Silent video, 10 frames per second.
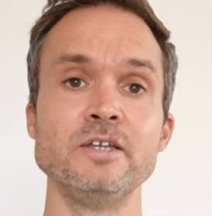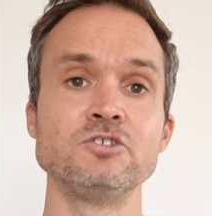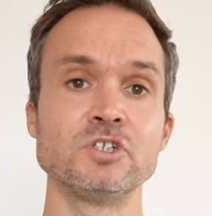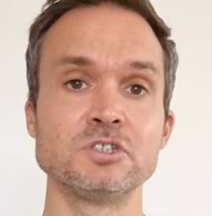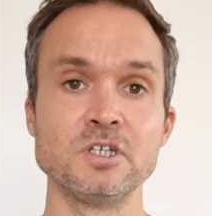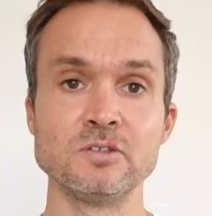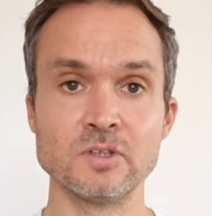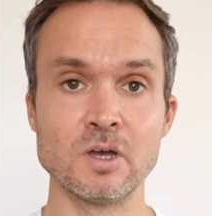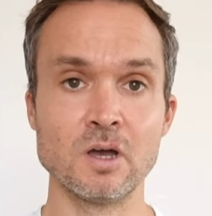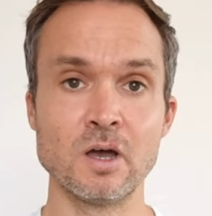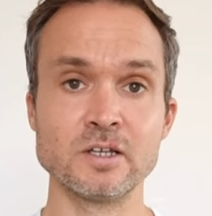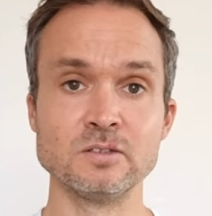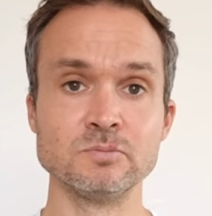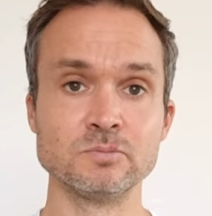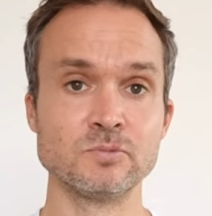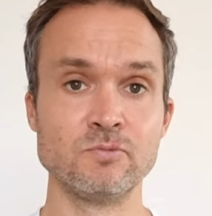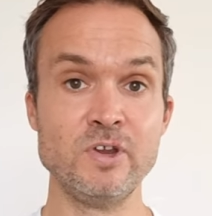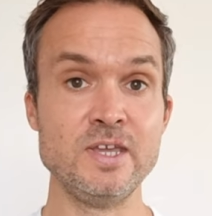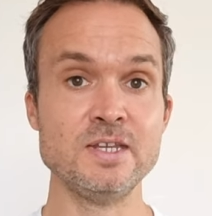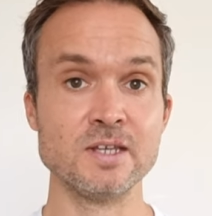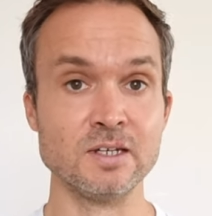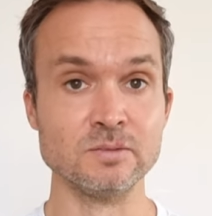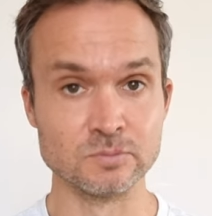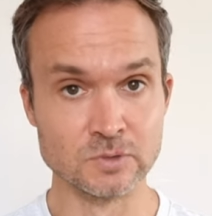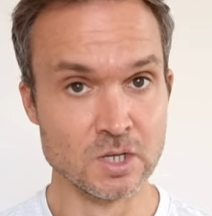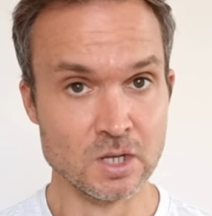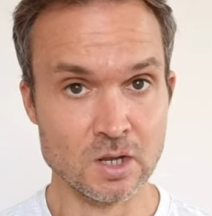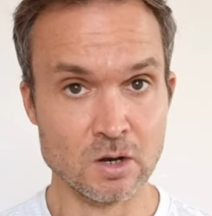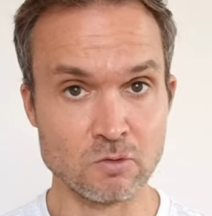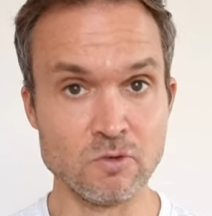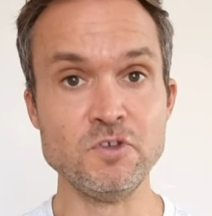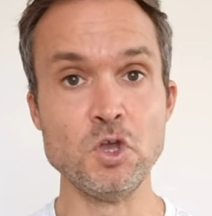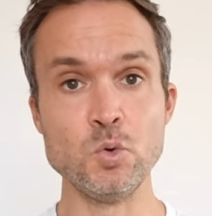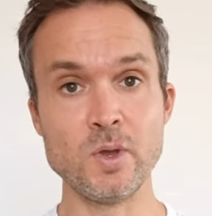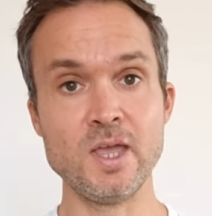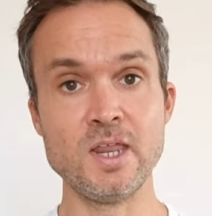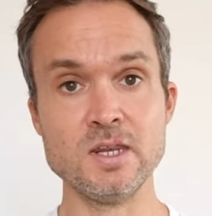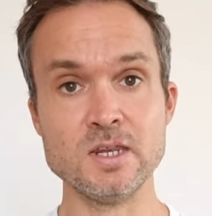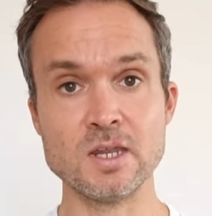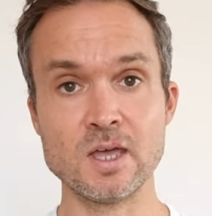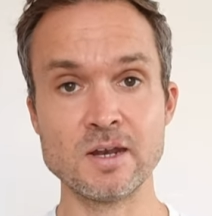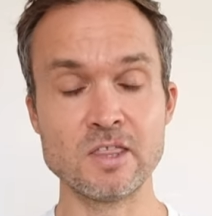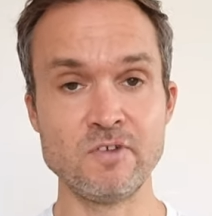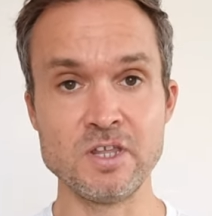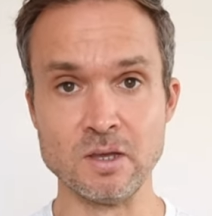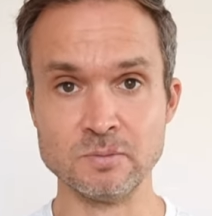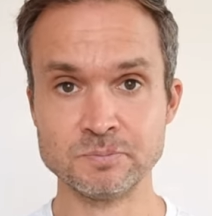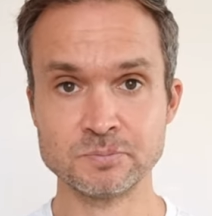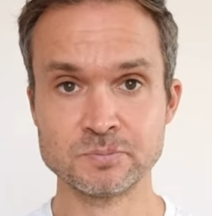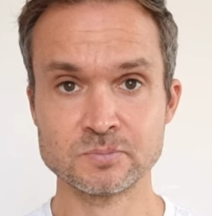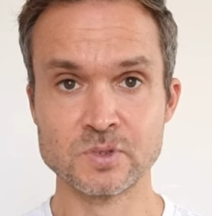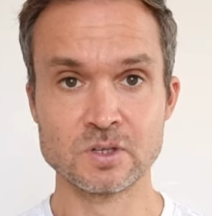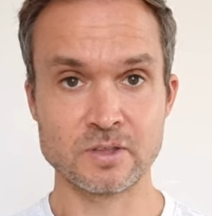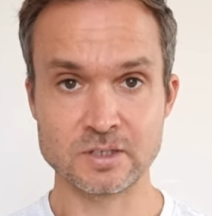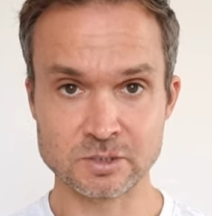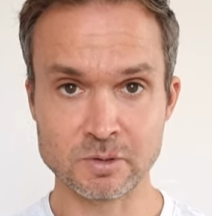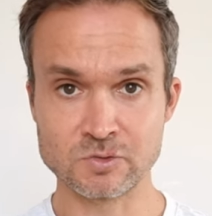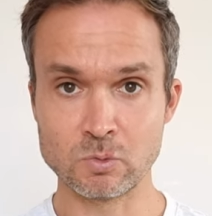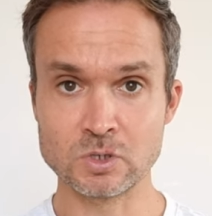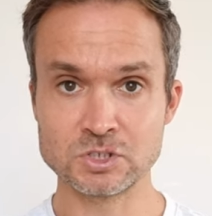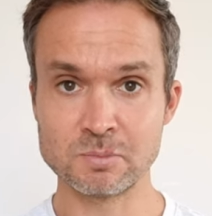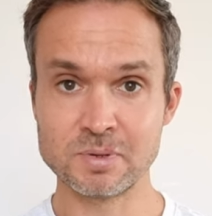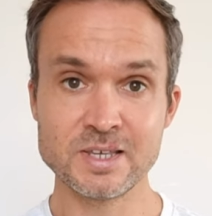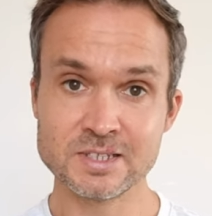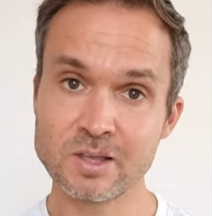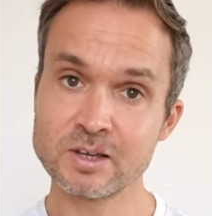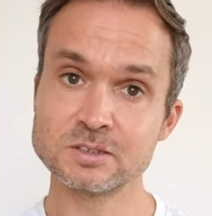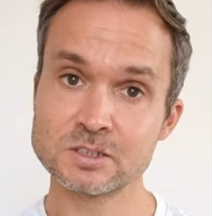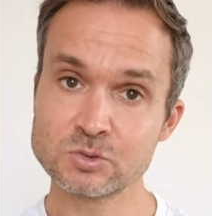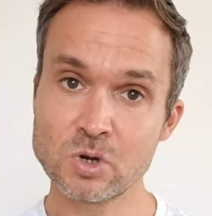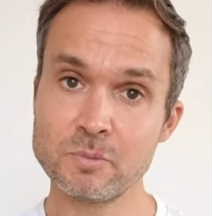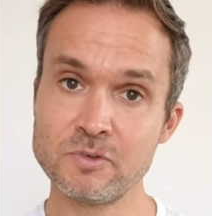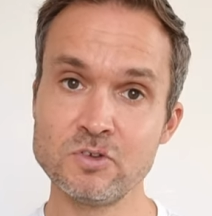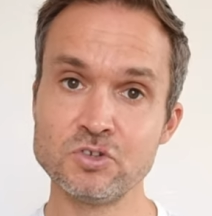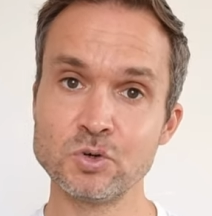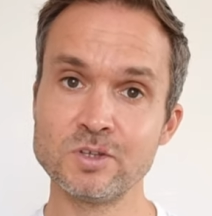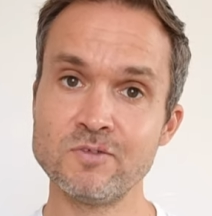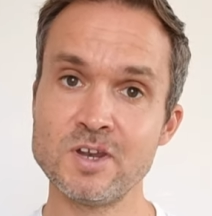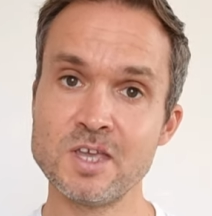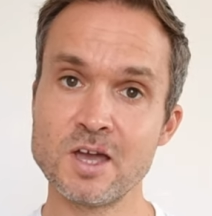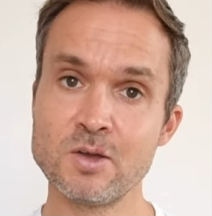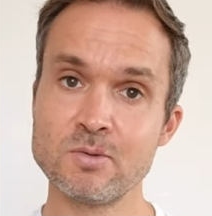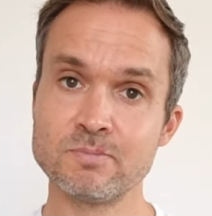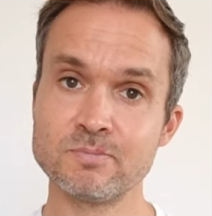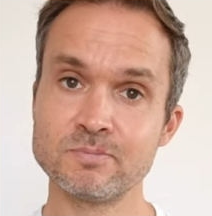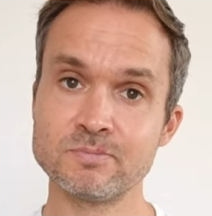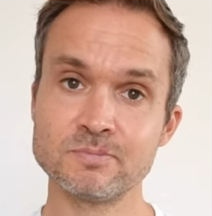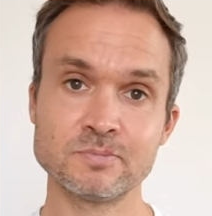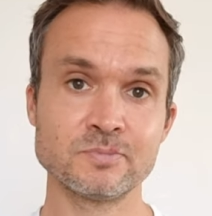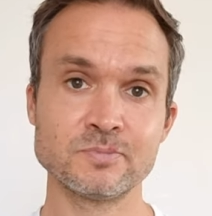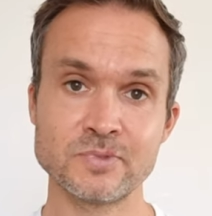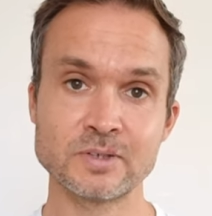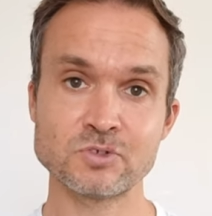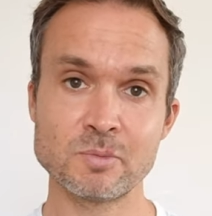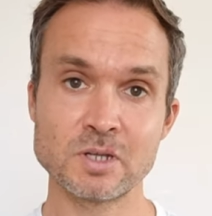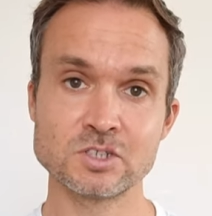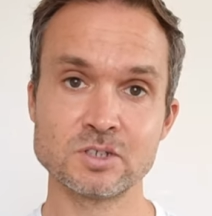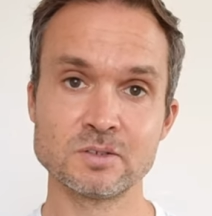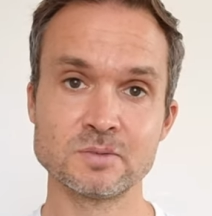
interesting that I can read and review in another video. Thanks so much for watching. Please like and subscribe if you enjoyed the video. Thanks very much.